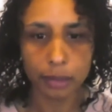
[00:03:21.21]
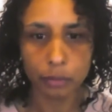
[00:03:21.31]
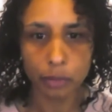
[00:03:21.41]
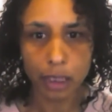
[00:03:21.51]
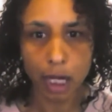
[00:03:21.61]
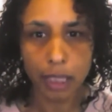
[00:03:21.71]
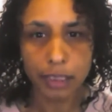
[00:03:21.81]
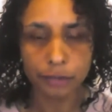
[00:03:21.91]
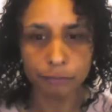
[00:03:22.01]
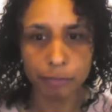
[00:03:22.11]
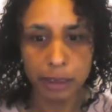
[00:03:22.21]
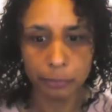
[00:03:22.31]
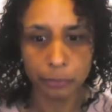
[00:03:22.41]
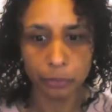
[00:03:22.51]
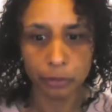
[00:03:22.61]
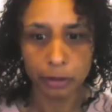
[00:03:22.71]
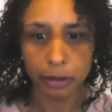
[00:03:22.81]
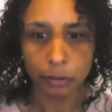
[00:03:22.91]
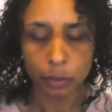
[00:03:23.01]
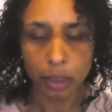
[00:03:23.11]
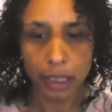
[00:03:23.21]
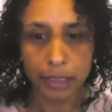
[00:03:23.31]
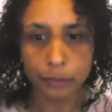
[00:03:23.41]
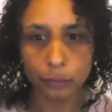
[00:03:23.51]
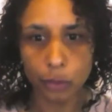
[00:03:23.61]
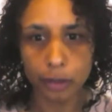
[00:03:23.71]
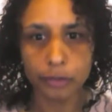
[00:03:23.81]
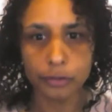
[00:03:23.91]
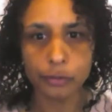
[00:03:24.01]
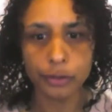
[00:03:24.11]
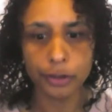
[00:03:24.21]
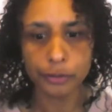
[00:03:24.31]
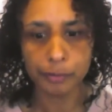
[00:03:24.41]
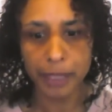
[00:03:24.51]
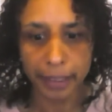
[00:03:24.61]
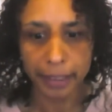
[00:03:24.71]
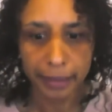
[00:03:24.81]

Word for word: What kinds of people, what kinds of workers would those